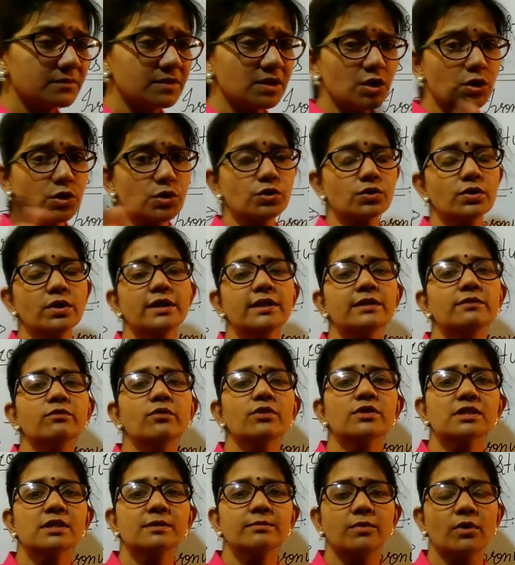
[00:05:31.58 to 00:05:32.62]
So it was
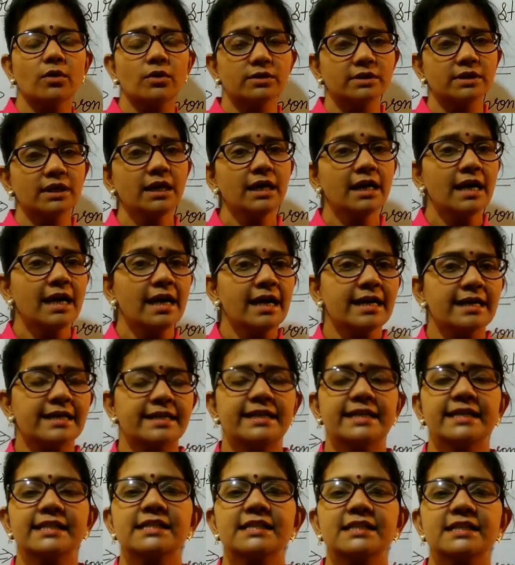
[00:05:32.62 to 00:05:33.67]
about the
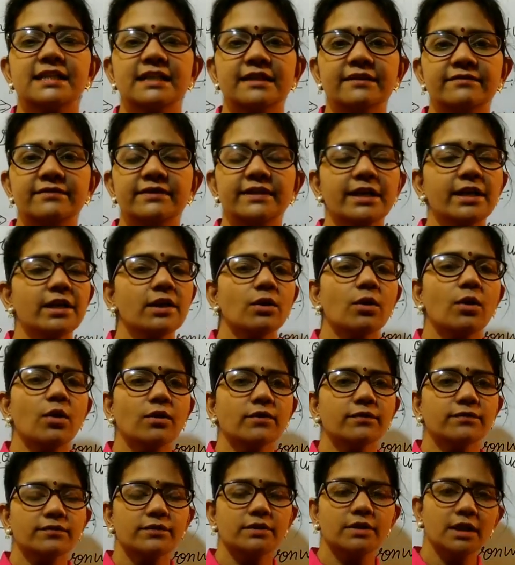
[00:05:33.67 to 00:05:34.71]
discovery of
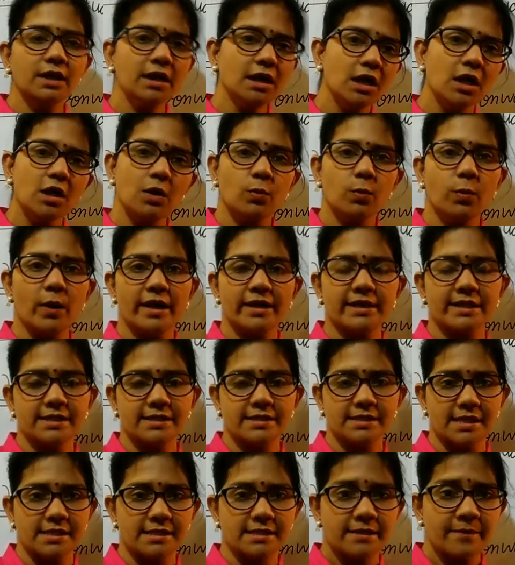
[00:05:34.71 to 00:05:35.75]
the
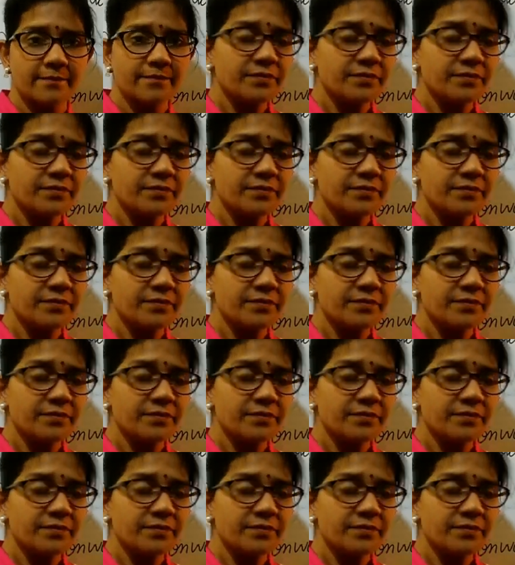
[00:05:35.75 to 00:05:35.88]
viruses.